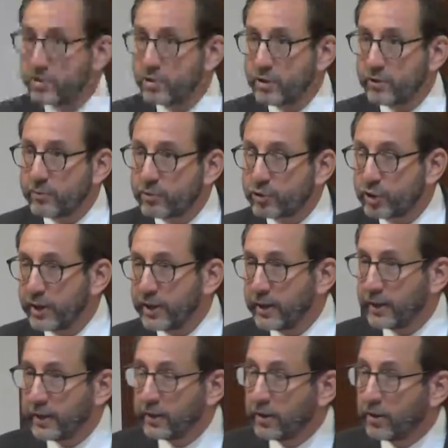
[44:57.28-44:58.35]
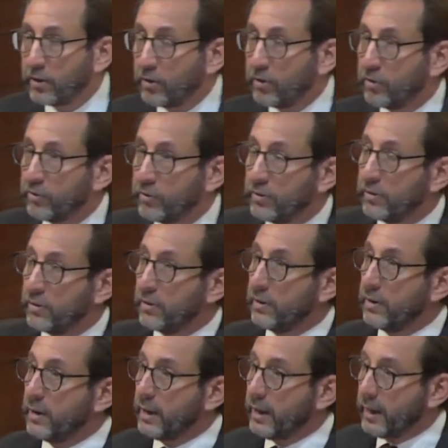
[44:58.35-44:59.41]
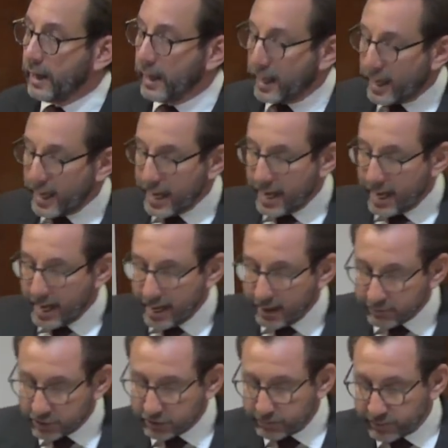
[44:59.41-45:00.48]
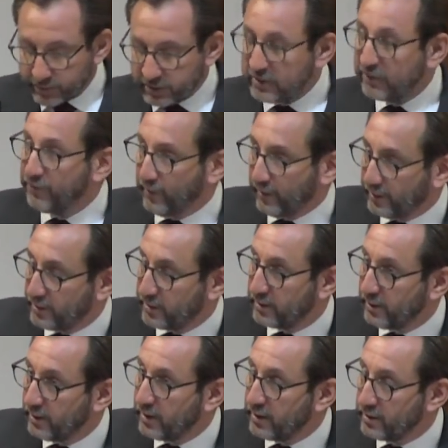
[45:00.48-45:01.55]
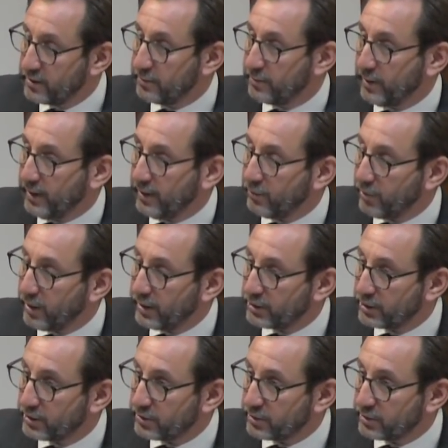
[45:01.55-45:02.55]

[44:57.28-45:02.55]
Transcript: you give them training on how specific to be in relation to a